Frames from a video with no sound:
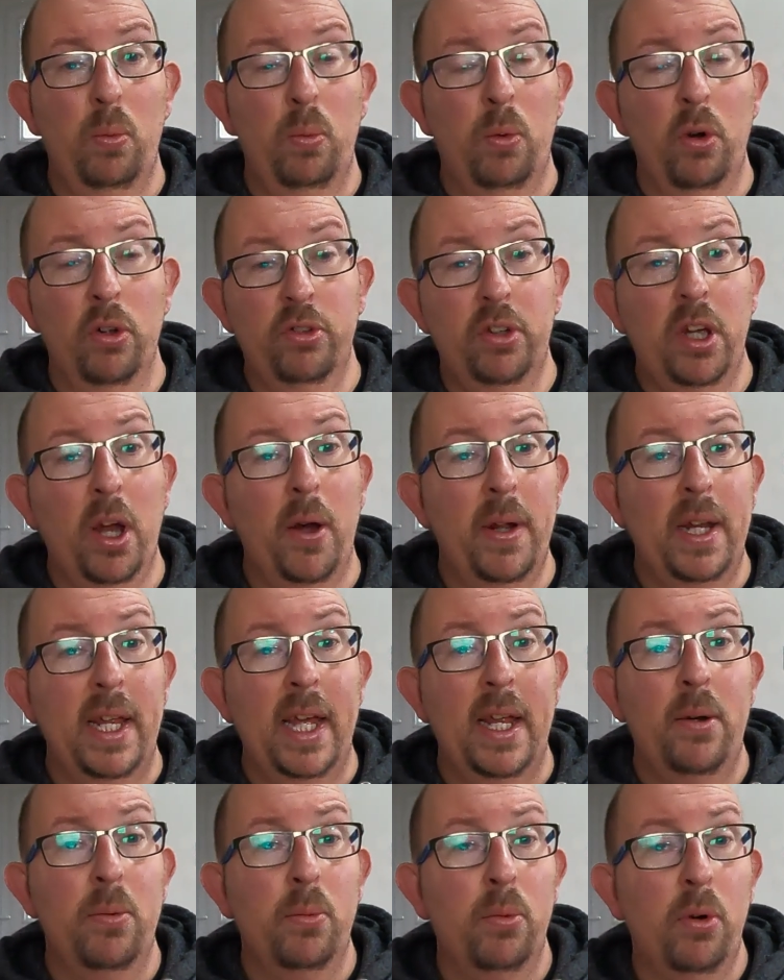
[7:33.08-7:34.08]
What's going
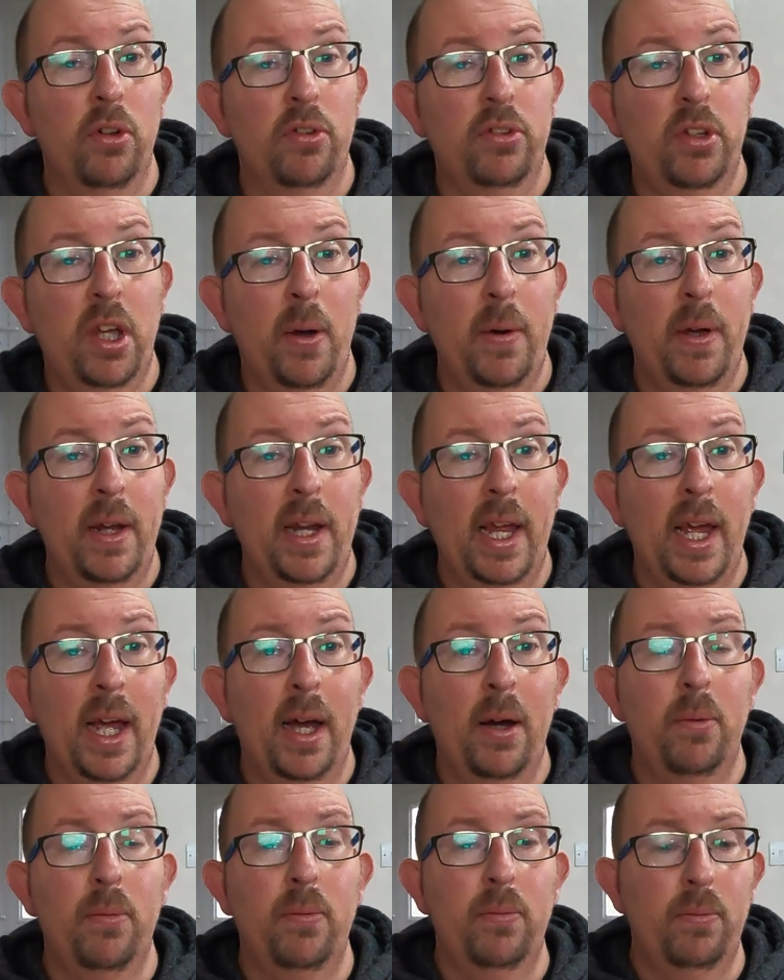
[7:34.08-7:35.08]
in, what's going
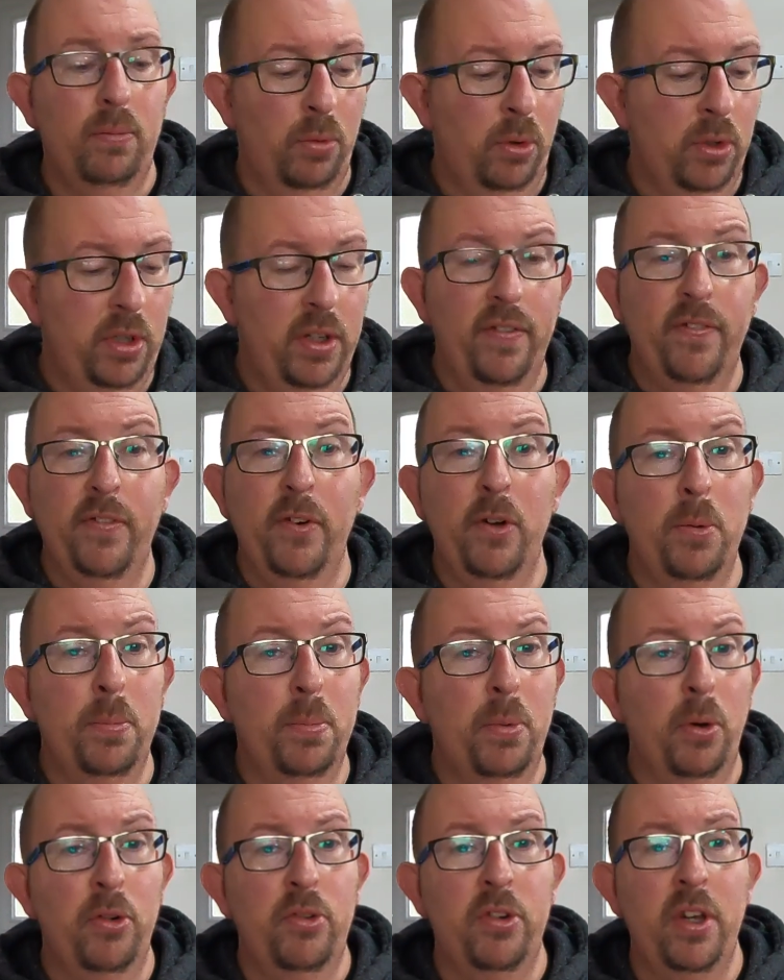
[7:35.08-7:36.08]
out, what your
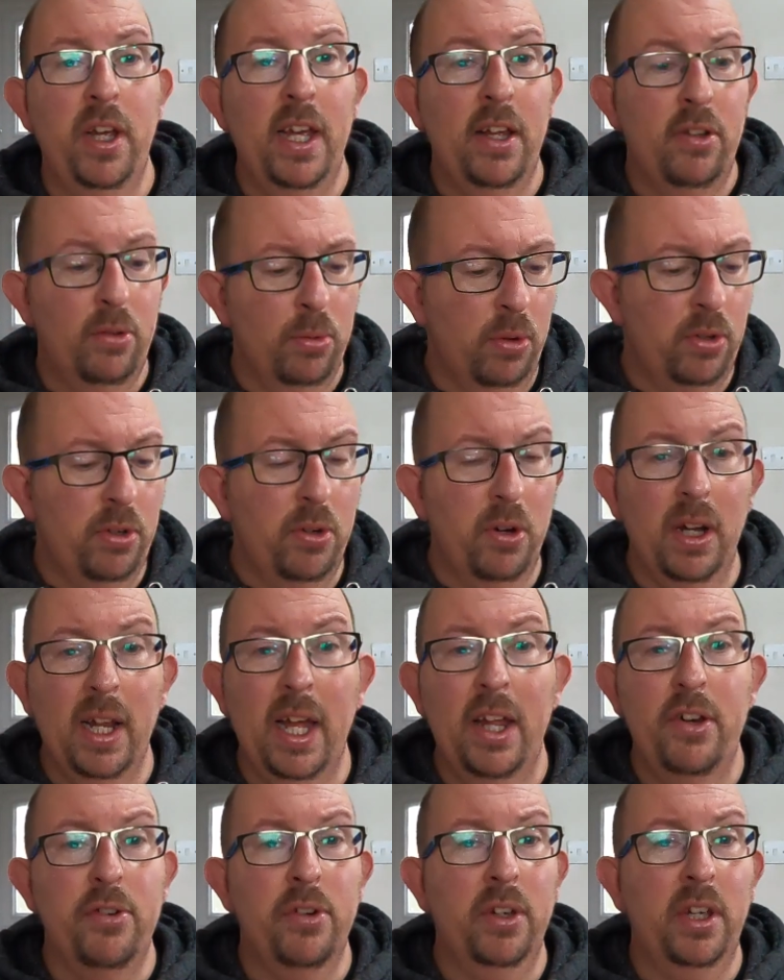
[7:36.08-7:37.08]
food budget is, what your
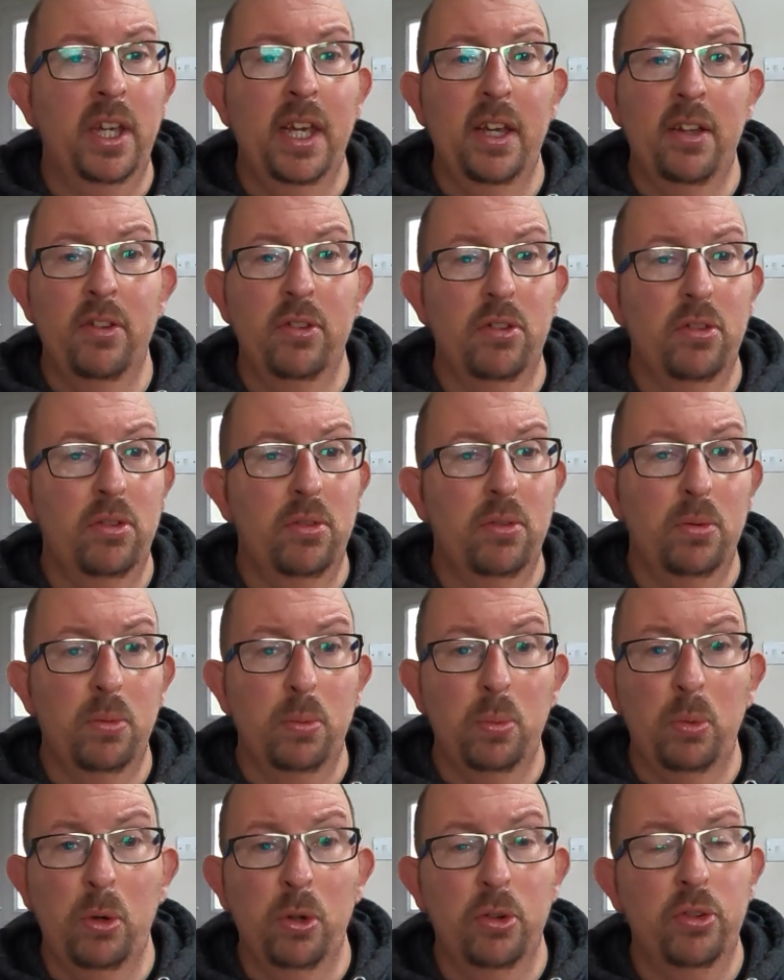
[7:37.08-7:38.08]
electric is,
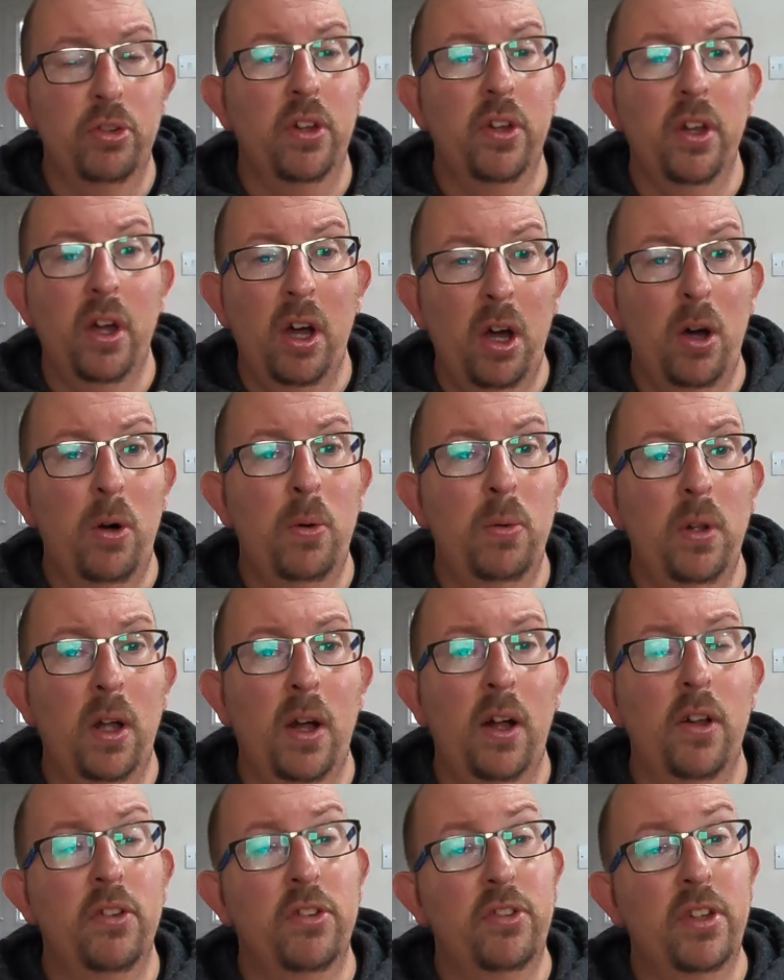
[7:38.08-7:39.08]
water, the whole
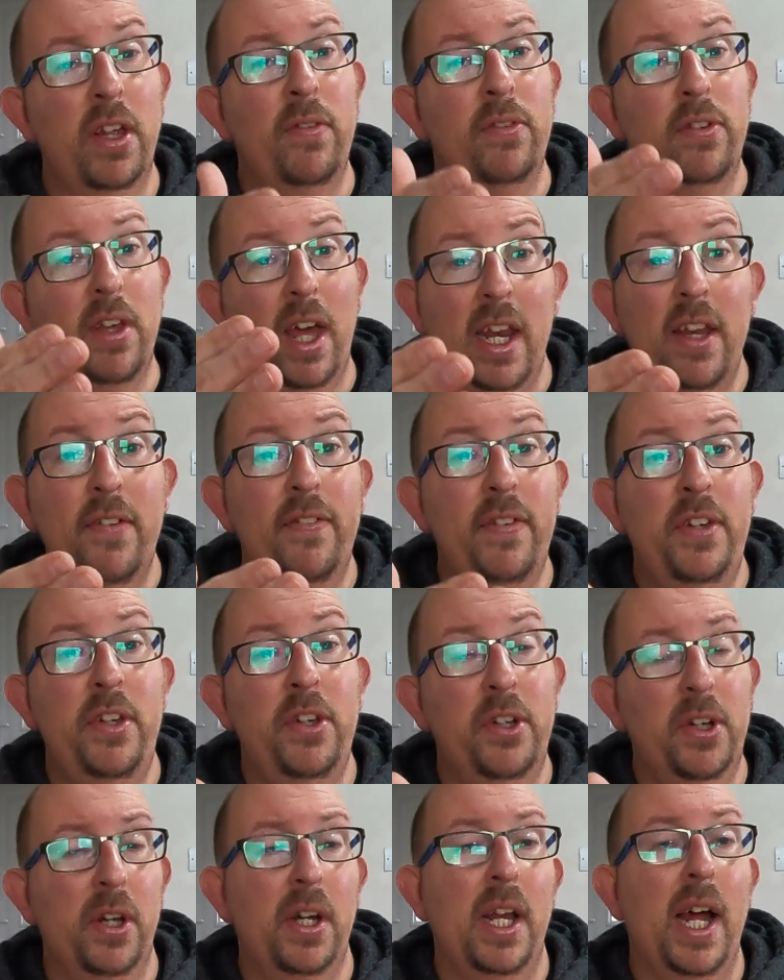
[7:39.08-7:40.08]
lot, and see if there's anything
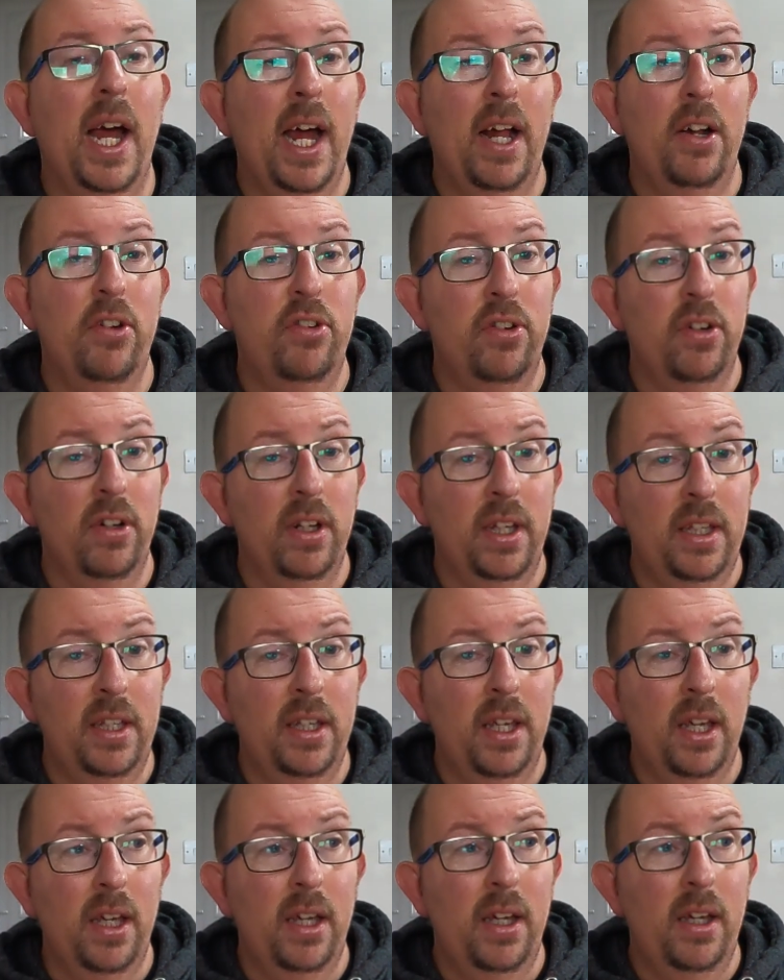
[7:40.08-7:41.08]
you can
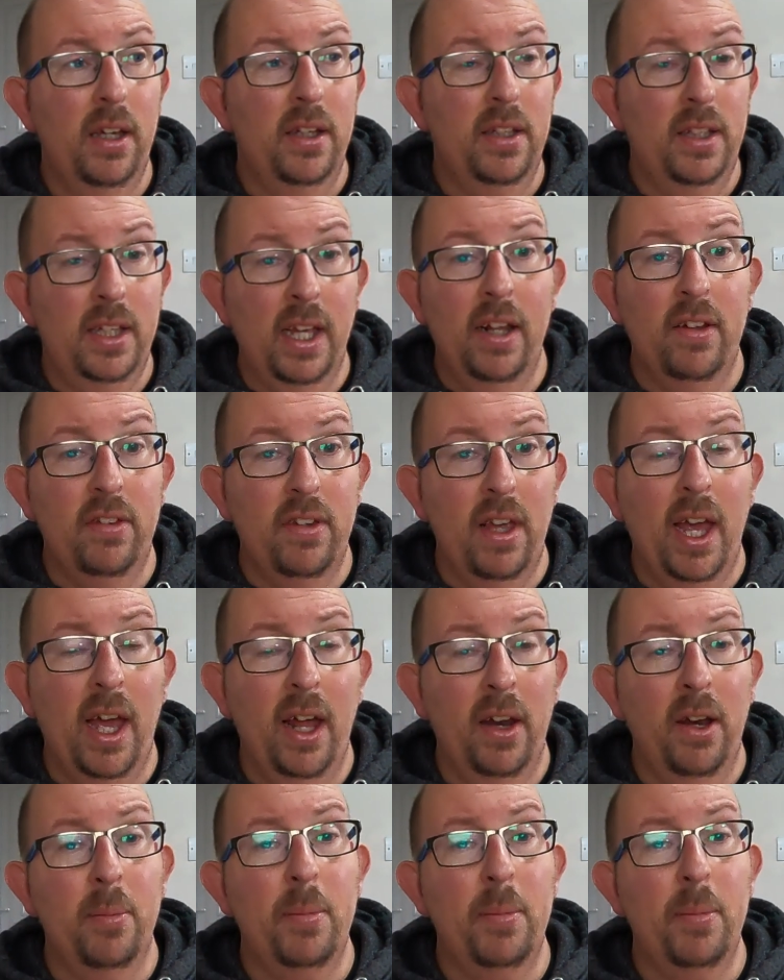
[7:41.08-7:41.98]
actually get down.